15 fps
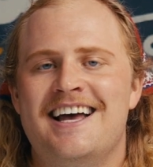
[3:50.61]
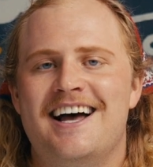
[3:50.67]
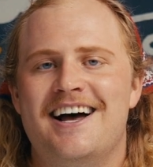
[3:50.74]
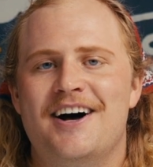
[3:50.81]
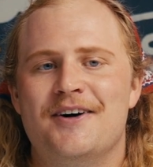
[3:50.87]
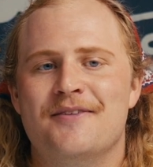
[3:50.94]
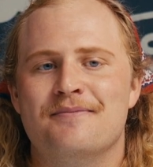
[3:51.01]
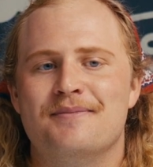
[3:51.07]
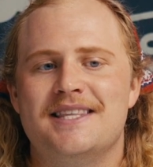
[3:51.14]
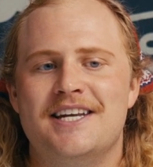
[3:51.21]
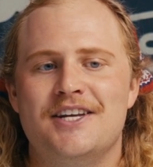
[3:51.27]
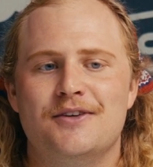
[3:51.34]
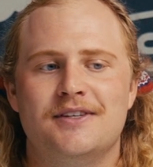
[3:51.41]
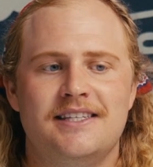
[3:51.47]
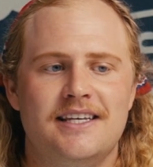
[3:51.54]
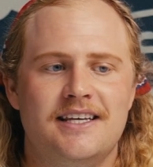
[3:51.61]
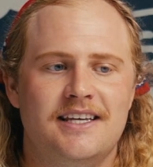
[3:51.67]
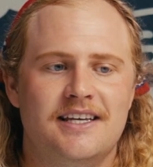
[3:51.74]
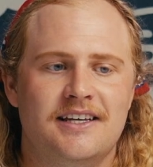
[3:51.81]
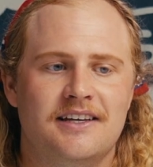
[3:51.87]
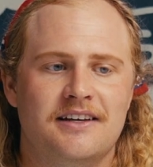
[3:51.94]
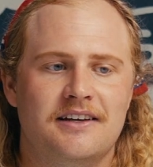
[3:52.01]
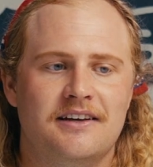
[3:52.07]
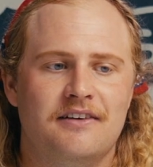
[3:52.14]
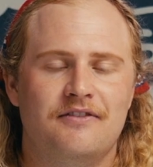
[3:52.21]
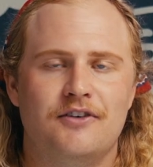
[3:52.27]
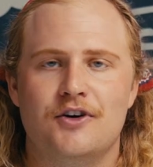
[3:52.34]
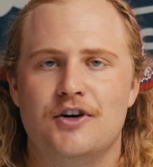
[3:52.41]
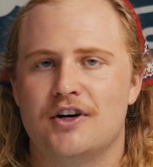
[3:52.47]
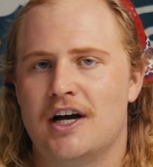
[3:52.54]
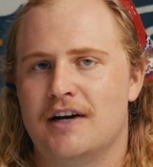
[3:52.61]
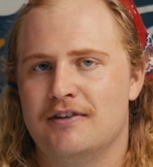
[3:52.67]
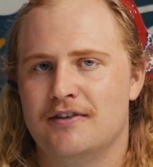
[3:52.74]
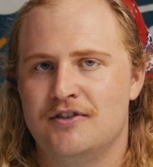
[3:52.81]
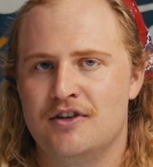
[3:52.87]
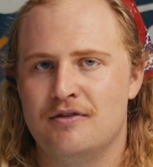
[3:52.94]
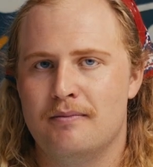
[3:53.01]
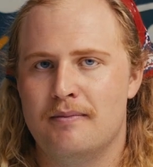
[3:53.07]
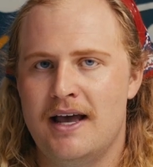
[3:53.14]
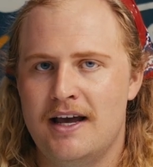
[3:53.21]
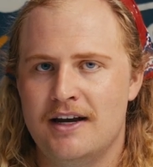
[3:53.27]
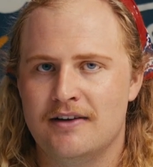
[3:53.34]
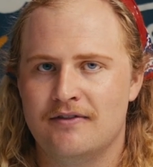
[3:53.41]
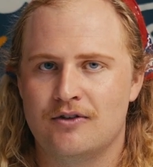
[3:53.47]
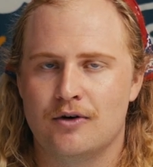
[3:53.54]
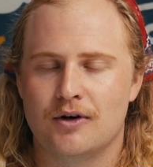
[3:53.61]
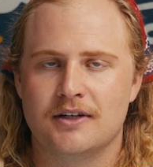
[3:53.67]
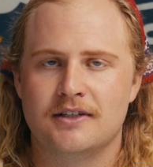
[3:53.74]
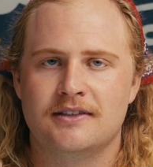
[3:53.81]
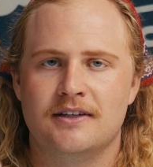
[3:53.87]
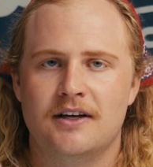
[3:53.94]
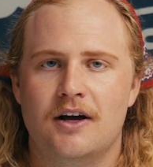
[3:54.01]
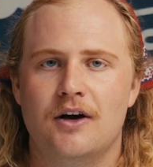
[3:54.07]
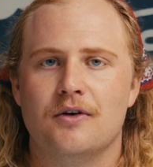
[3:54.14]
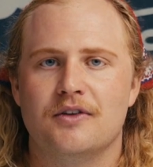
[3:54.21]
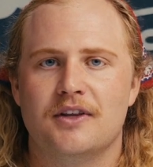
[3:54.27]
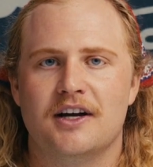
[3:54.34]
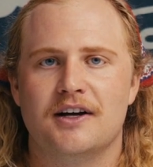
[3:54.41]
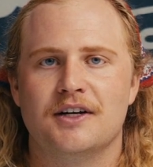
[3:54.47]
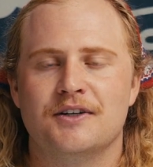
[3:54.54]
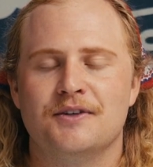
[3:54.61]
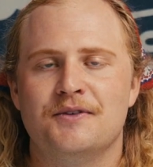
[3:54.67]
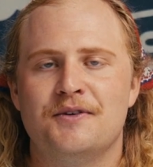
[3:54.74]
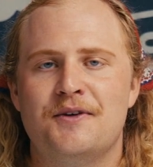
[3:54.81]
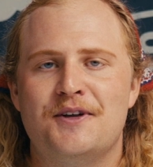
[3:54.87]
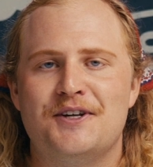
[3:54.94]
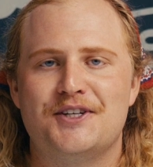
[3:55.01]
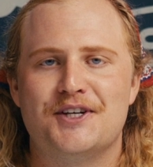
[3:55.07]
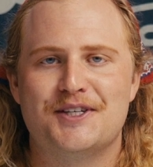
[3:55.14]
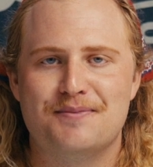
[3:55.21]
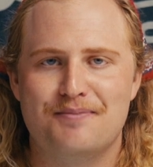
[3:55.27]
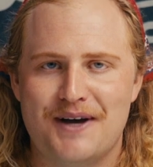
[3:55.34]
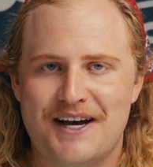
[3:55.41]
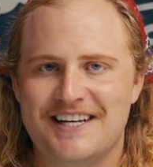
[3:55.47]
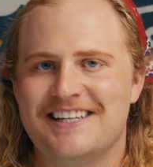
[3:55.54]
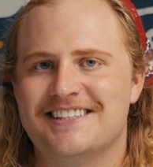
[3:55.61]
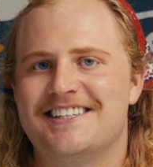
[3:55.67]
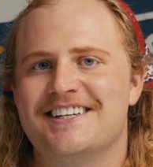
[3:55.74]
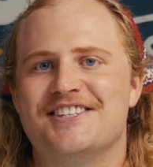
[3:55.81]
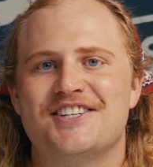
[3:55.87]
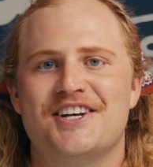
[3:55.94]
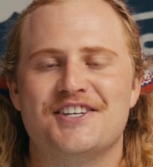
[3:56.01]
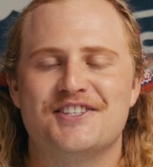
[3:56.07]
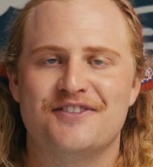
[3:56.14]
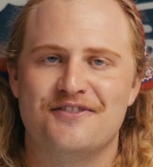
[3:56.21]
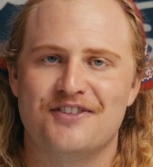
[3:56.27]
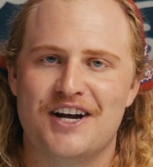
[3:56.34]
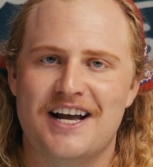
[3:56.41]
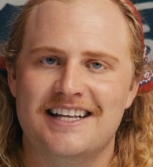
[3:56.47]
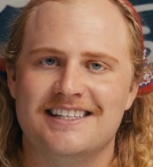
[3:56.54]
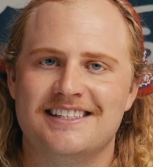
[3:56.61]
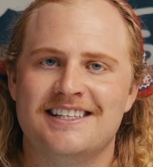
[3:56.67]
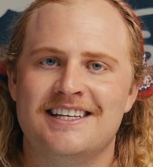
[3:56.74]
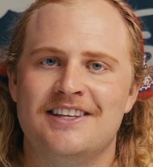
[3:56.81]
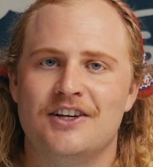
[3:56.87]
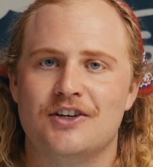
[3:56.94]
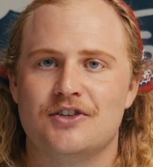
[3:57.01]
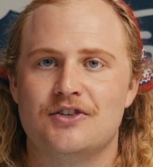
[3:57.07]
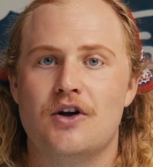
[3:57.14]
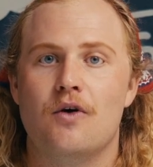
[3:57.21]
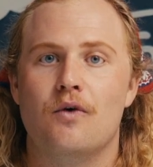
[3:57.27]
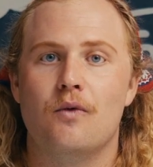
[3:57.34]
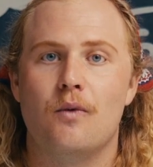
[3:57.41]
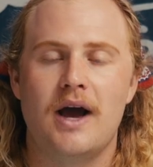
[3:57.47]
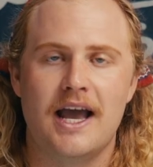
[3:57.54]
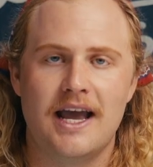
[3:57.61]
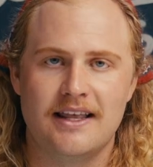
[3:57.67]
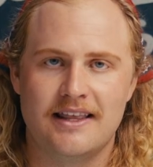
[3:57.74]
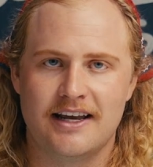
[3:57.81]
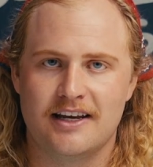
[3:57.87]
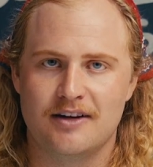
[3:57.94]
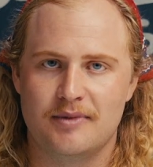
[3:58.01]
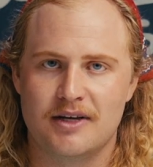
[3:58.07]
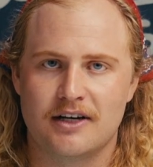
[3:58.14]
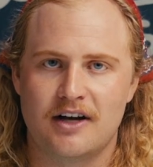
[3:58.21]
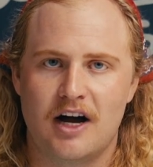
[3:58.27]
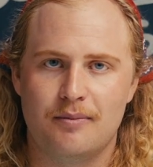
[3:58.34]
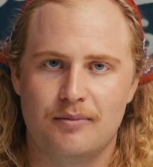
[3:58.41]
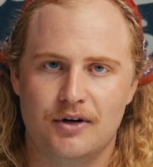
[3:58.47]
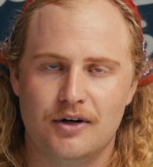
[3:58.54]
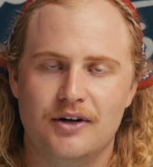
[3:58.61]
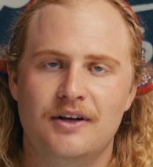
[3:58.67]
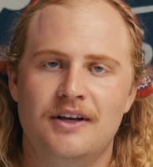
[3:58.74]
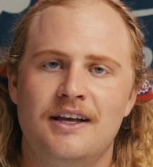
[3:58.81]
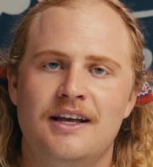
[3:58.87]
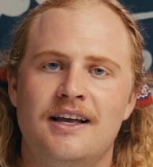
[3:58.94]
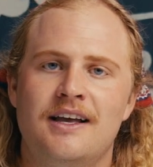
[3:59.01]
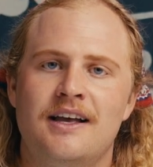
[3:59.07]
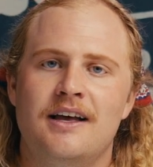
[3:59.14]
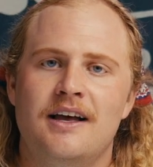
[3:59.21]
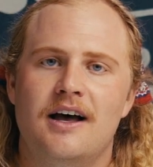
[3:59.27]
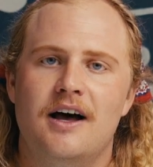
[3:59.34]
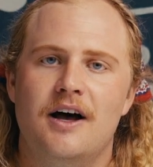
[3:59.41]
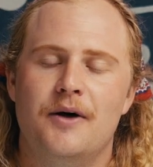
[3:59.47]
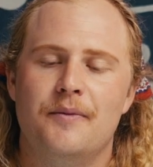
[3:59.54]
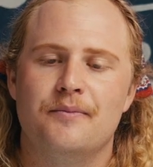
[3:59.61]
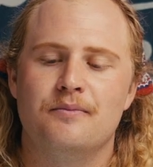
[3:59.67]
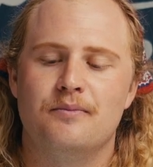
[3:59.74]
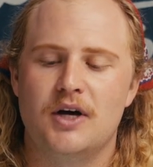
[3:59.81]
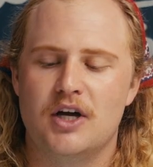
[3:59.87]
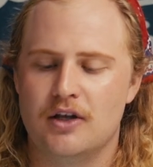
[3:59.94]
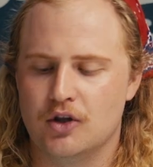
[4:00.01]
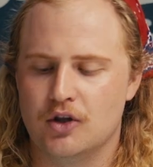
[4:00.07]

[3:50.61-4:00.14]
But then you see a photograph of two men, of course, oh, they're just buddies, they're just friends. There's no way they could be a couple. But